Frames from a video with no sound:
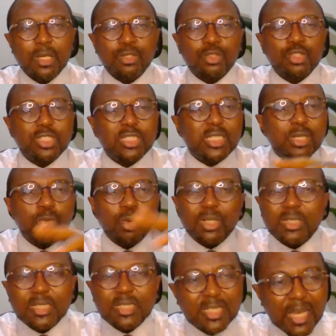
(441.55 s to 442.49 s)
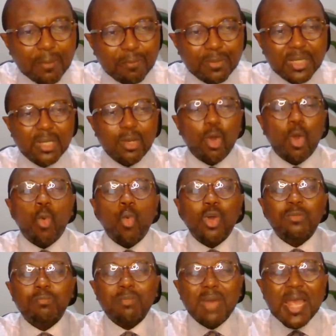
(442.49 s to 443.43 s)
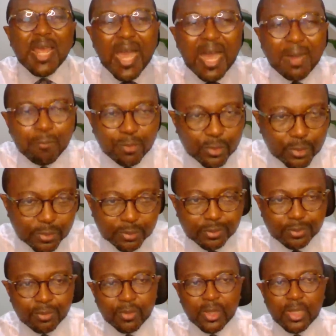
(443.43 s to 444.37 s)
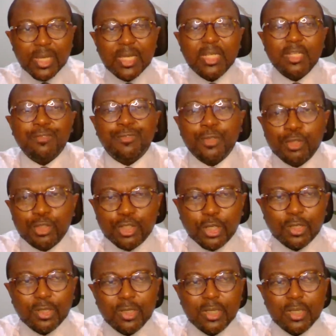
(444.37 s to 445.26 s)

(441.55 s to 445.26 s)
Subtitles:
to see what is happening or what might happen in the future.